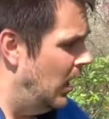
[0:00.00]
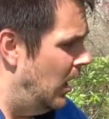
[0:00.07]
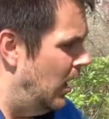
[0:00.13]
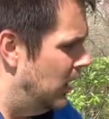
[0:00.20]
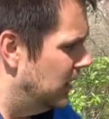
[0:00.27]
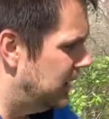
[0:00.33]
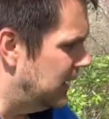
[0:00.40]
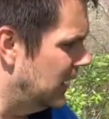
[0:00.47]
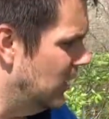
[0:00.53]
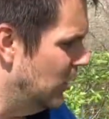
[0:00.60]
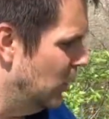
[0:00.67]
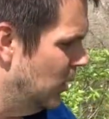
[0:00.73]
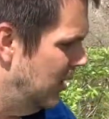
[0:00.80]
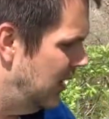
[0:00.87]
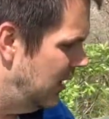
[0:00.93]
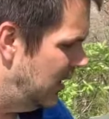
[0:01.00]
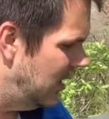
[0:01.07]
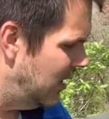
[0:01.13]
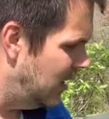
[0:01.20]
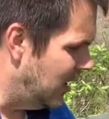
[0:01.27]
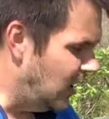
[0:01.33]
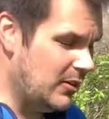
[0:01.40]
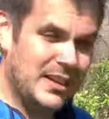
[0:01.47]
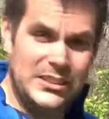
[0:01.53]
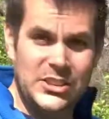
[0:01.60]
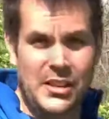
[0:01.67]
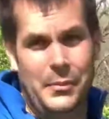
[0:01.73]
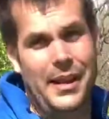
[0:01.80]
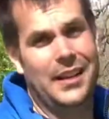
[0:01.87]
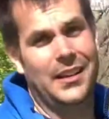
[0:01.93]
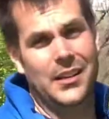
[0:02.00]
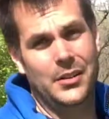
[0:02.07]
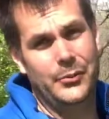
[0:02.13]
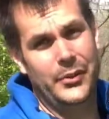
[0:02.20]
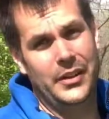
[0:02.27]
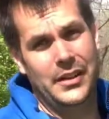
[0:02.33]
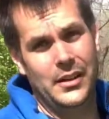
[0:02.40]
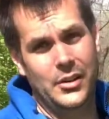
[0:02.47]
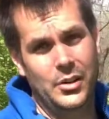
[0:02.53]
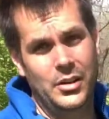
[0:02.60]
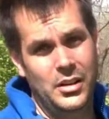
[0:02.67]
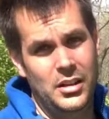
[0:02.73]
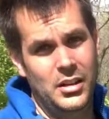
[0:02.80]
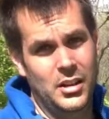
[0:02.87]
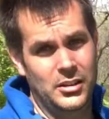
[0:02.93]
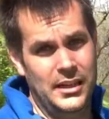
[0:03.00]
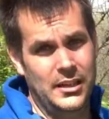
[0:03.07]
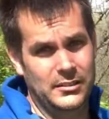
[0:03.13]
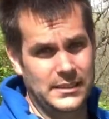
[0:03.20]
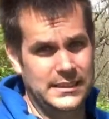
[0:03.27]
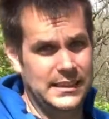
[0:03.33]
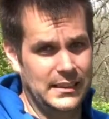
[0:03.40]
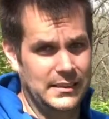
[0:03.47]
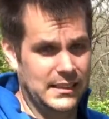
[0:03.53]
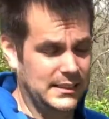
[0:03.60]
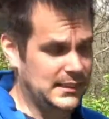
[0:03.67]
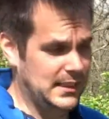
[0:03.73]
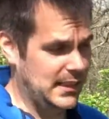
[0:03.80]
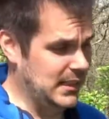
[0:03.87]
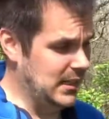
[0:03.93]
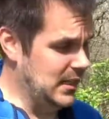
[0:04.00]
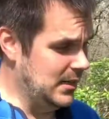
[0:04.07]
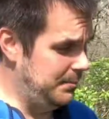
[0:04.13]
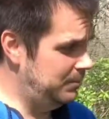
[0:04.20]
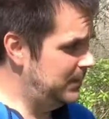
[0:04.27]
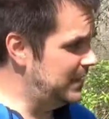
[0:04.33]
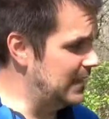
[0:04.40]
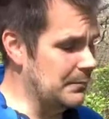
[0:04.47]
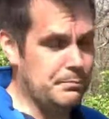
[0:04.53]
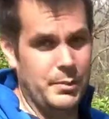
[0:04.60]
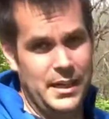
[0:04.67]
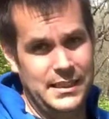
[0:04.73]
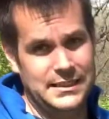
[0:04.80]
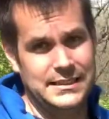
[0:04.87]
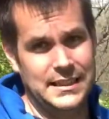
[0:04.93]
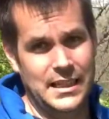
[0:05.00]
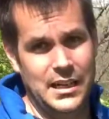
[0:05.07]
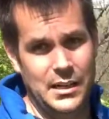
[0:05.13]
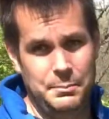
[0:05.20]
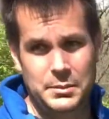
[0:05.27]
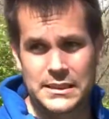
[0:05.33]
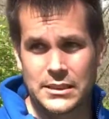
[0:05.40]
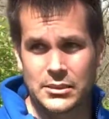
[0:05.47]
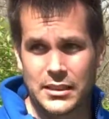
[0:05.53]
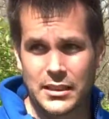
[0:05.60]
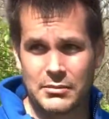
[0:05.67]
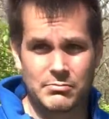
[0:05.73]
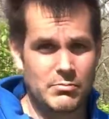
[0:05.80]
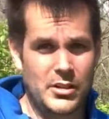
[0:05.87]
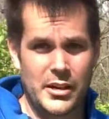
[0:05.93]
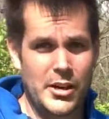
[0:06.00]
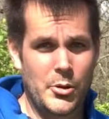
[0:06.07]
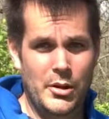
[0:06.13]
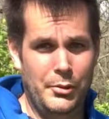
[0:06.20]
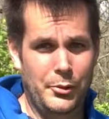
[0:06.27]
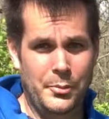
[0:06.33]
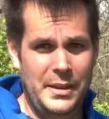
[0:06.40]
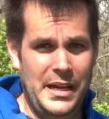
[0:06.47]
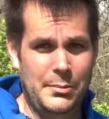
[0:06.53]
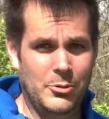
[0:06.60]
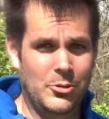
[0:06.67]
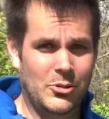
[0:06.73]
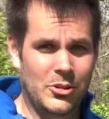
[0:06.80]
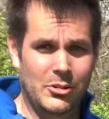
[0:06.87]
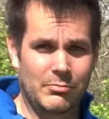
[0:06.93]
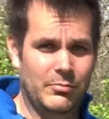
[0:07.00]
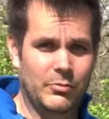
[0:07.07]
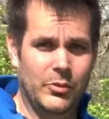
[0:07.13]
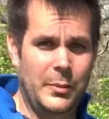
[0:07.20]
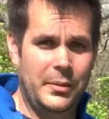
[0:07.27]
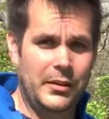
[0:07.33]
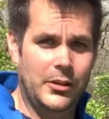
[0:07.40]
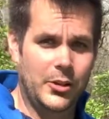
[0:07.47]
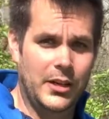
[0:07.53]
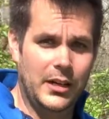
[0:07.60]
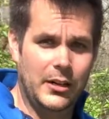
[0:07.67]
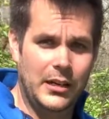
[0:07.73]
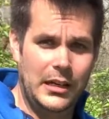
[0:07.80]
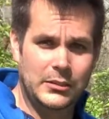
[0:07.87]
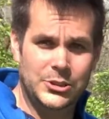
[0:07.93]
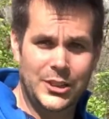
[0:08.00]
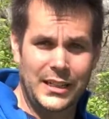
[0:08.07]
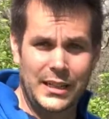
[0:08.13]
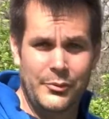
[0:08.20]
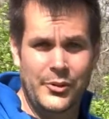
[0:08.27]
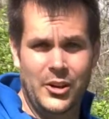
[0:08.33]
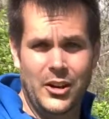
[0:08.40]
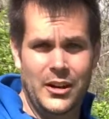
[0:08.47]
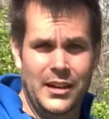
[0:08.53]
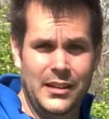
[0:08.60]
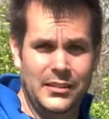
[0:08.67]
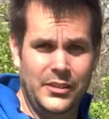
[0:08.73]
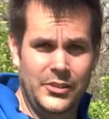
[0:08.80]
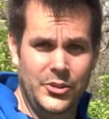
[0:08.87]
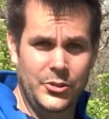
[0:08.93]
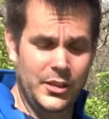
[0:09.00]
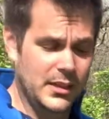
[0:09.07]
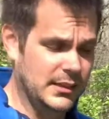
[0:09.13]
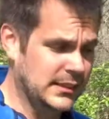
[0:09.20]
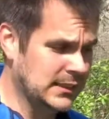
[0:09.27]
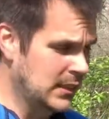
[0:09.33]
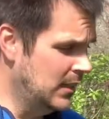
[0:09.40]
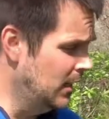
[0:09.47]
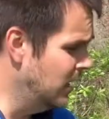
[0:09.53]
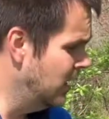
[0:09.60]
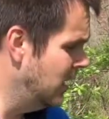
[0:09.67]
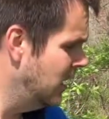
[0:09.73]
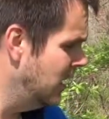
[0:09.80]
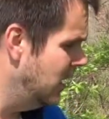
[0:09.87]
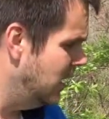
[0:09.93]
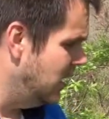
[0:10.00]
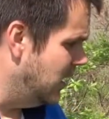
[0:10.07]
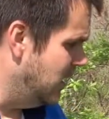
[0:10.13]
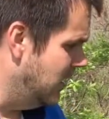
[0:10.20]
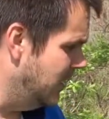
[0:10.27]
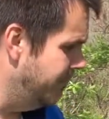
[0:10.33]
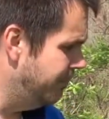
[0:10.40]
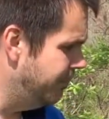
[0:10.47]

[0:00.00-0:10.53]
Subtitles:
So, I'll actually make a good video on how to set this thing up, step by step, so that, other people aren't ripping their hair out trying to figure out how to do this. I'll